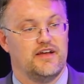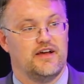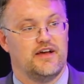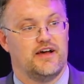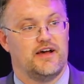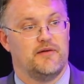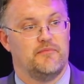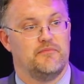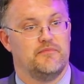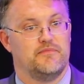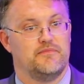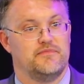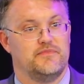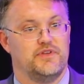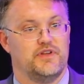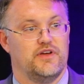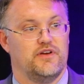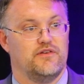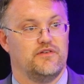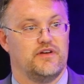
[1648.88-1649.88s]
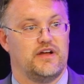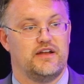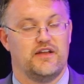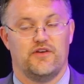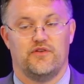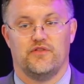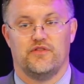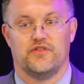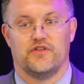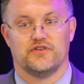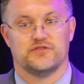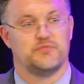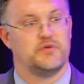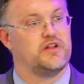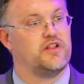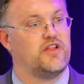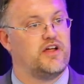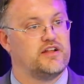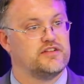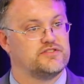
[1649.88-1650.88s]
I know there's
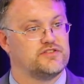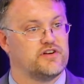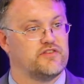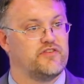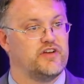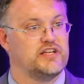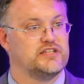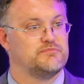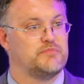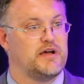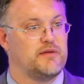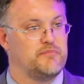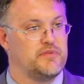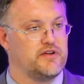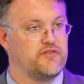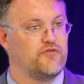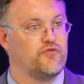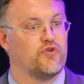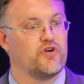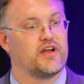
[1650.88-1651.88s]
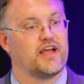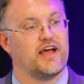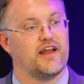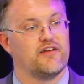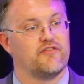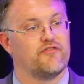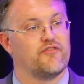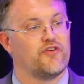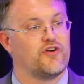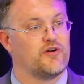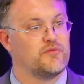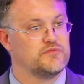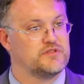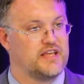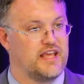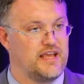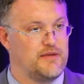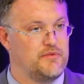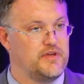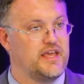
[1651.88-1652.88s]
been a lot of surveys by Big Four accounting
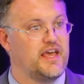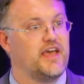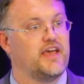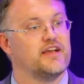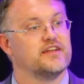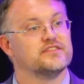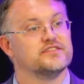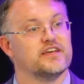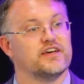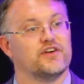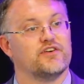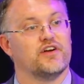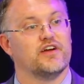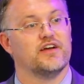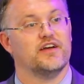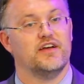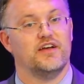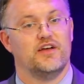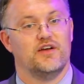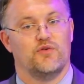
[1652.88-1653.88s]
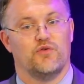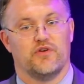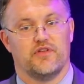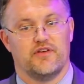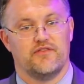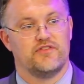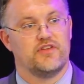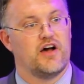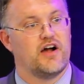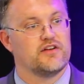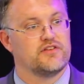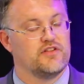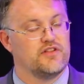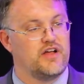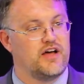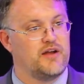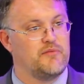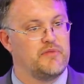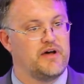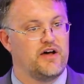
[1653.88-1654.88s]
firms, ABA, et cetera, where they've talked a
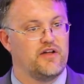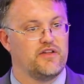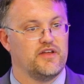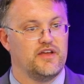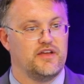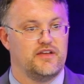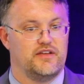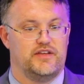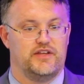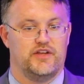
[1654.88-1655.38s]
lot about,